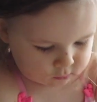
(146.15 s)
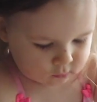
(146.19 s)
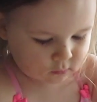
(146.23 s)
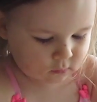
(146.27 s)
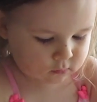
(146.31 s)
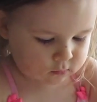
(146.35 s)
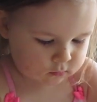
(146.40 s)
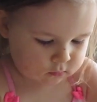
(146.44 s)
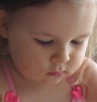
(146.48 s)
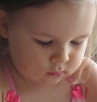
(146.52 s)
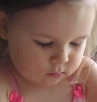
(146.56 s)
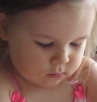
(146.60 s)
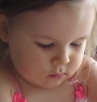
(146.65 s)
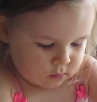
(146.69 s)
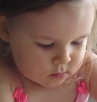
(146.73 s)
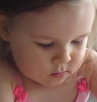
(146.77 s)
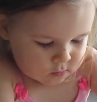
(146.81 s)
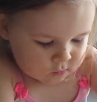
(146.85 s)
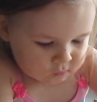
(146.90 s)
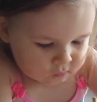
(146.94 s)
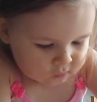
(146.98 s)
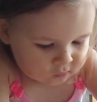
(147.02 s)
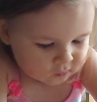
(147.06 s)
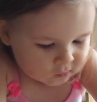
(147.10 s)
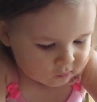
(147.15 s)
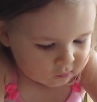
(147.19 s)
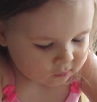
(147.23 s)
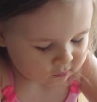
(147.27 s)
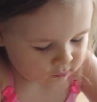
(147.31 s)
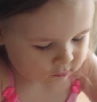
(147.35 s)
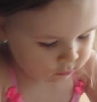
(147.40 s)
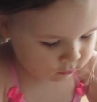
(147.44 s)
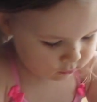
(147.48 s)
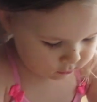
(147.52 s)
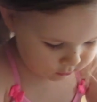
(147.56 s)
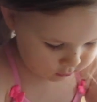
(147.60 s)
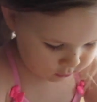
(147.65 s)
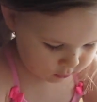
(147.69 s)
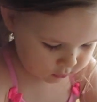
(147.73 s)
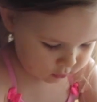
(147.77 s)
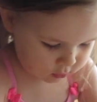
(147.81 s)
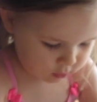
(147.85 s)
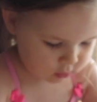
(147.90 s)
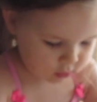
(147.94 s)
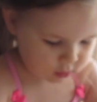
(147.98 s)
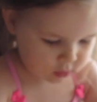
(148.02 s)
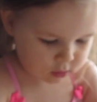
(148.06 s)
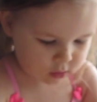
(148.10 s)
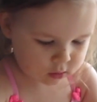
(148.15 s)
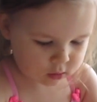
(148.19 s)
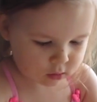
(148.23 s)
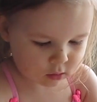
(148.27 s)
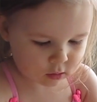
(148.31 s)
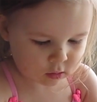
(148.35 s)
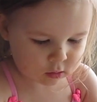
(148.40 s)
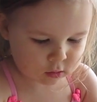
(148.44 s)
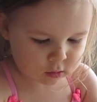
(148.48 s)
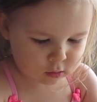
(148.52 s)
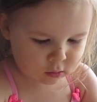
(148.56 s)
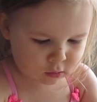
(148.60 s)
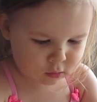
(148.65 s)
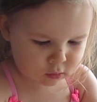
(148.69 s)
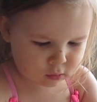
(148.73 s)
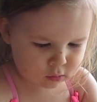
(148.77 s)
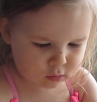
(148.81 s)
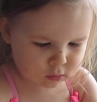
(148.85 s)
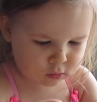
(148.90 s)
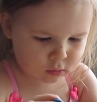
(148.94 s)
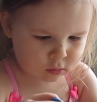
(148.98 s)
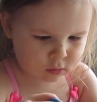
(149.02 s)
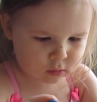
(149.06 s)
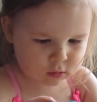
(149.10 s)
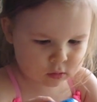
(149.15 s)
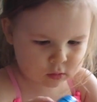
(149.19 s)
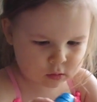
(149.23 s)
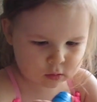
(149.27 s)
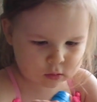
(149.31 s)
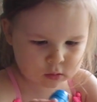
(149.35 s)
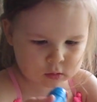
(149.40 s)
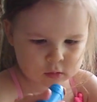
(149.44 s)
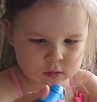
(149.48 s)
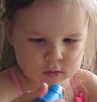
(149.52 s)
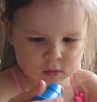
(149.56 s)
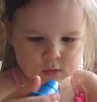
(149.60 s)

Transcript: No one is speaking in this clip.